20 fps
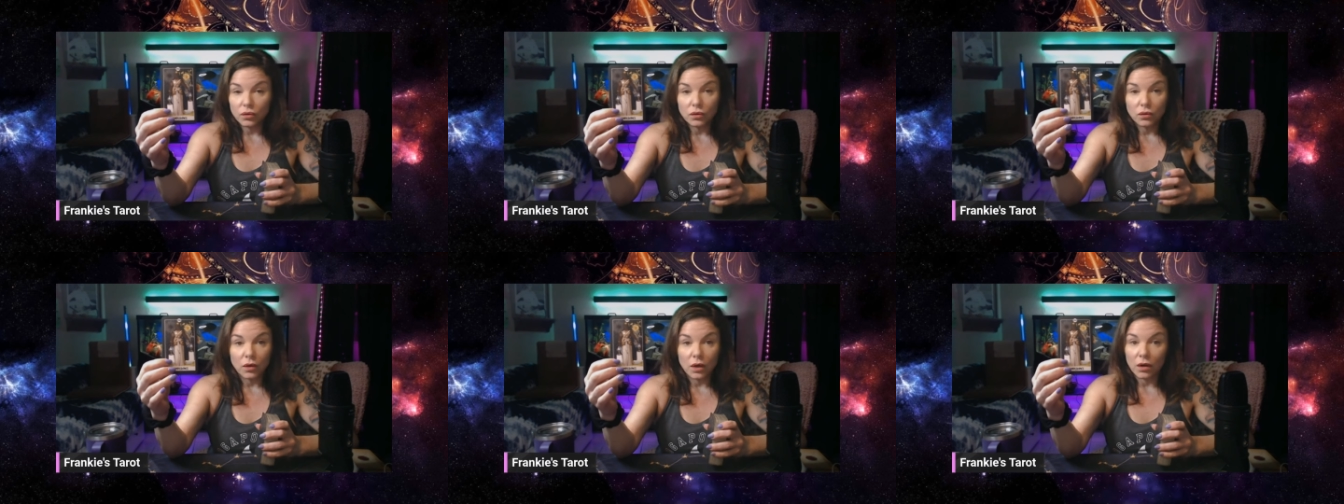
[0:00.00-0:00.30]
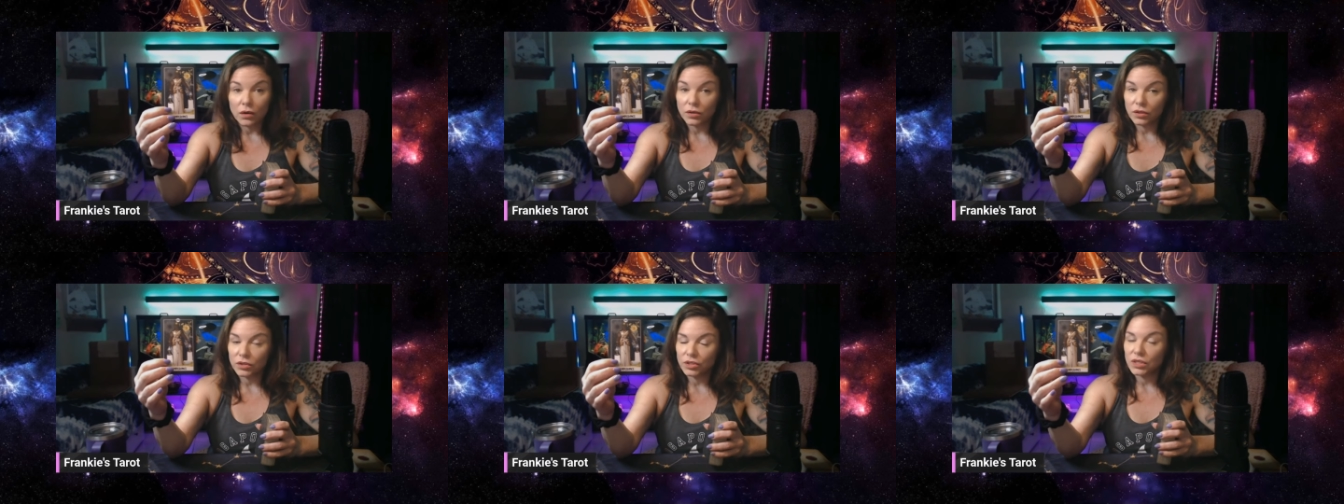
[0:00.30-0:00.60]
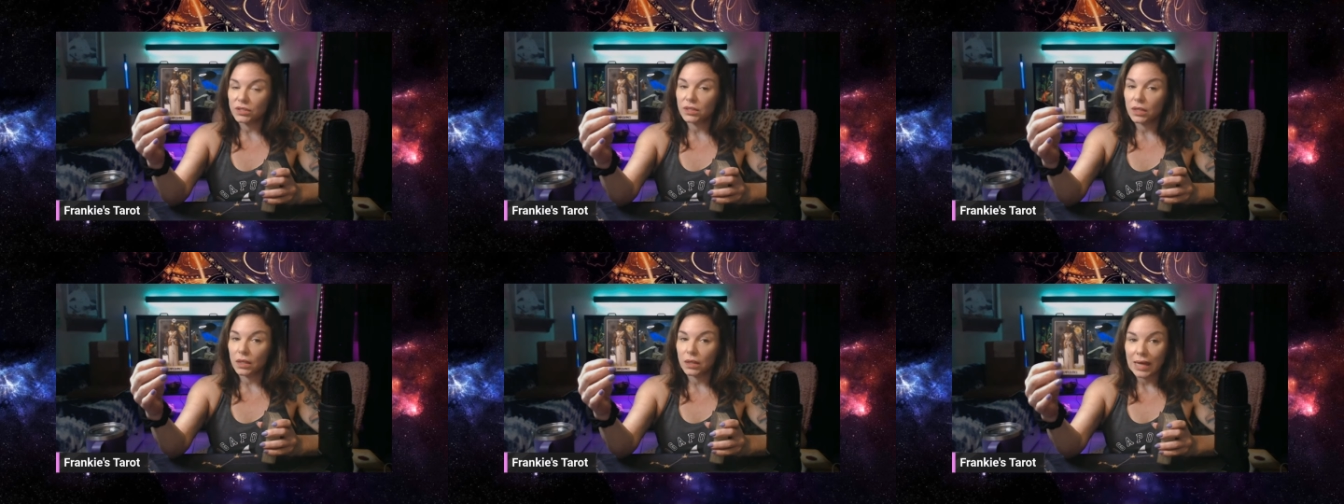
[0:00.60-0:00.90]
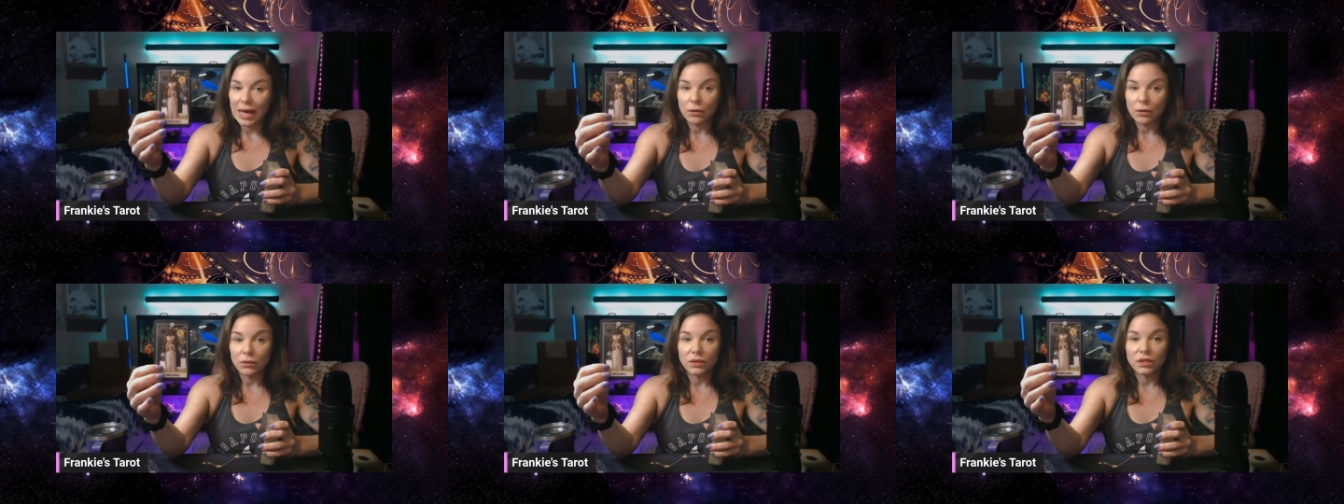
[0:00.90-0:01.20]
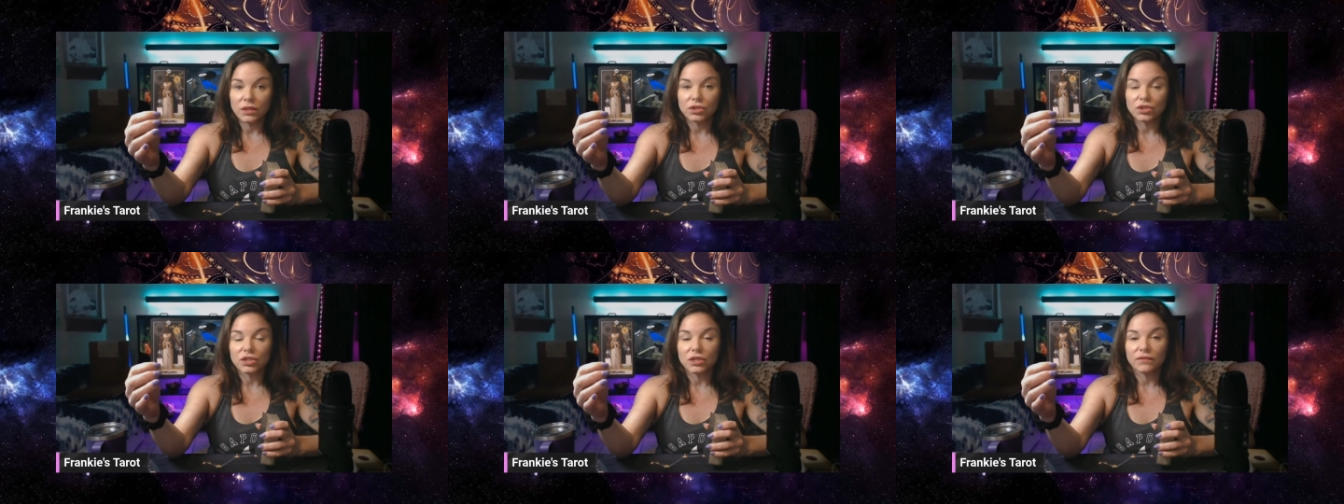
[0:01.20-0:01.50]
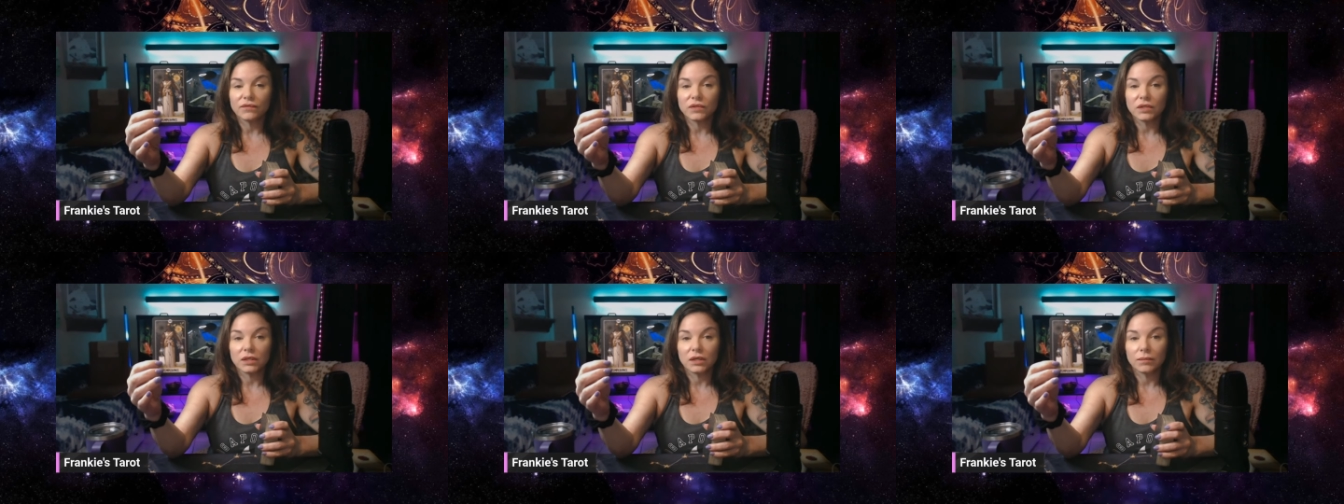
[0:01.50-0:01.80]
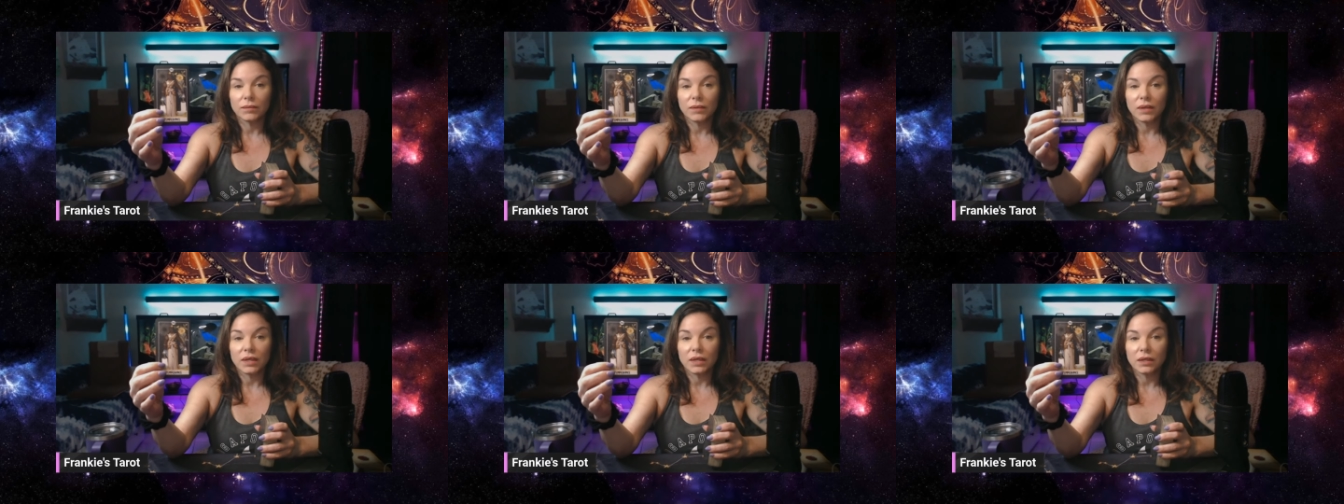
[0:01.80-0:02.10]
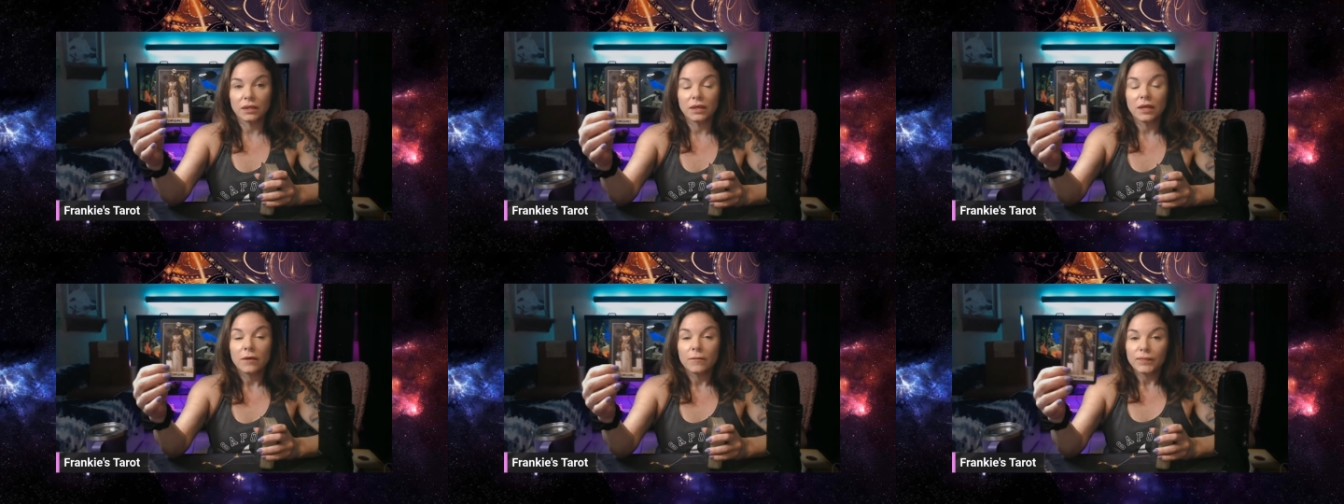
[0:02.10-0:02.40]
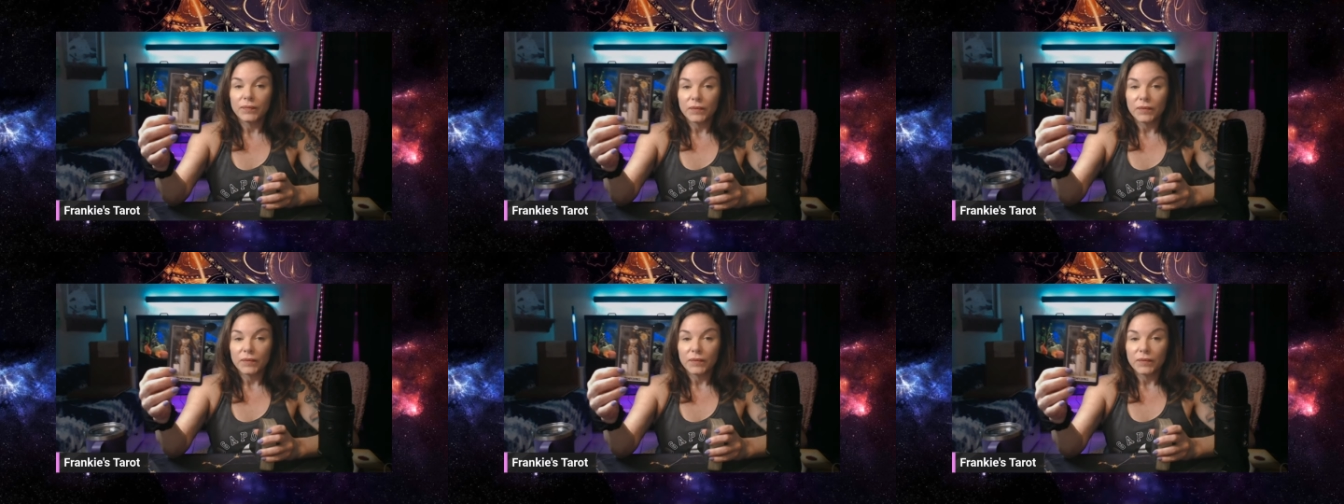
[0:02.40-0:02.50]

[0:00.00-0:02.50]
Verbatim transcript: are just allowing this shift to come in,